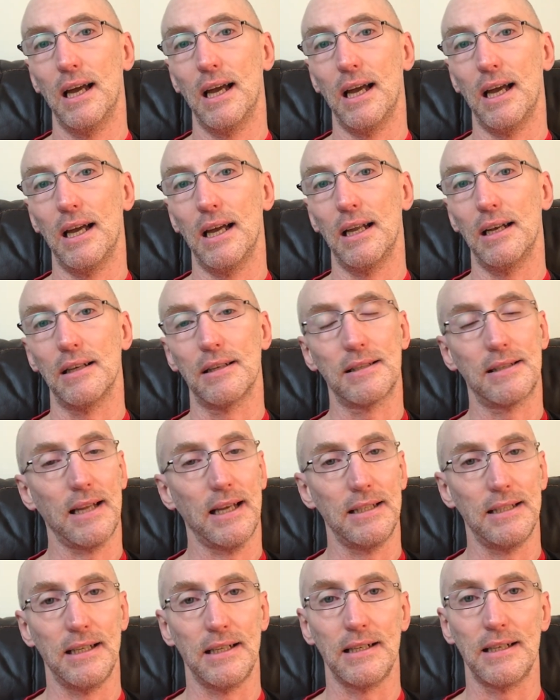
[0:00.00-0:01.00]
And
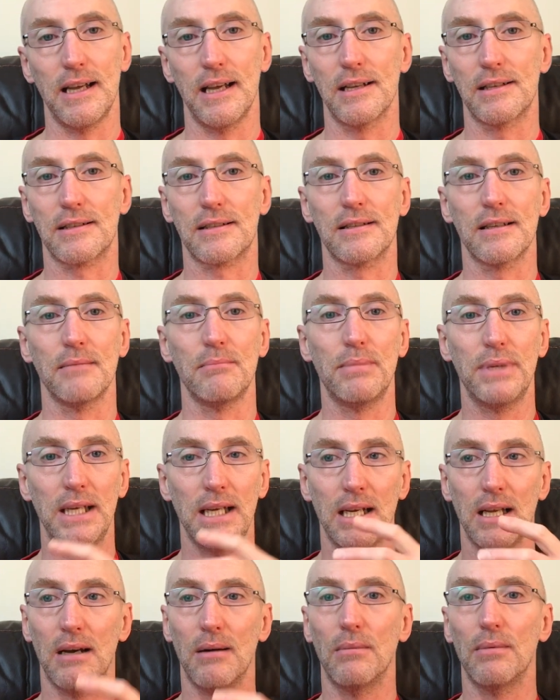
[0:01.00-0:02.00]
standing desks and
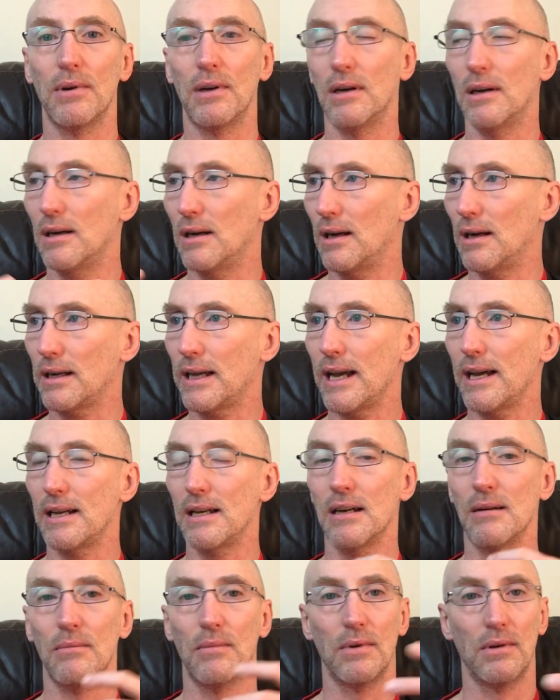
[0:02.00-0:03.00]

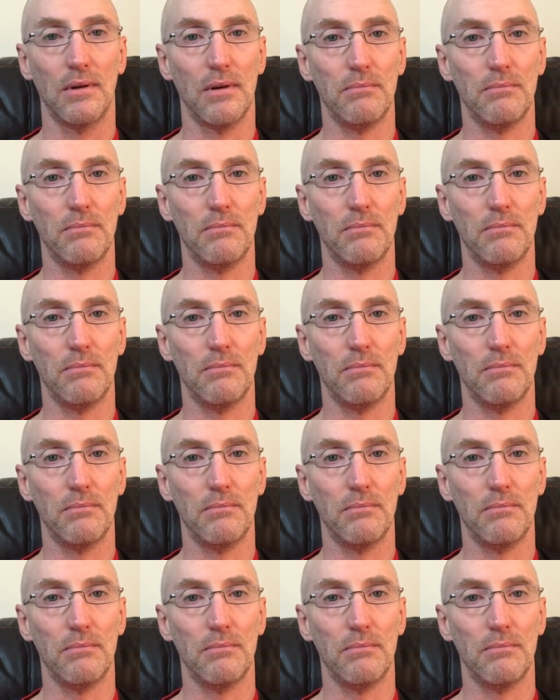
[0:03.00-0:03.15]
getting up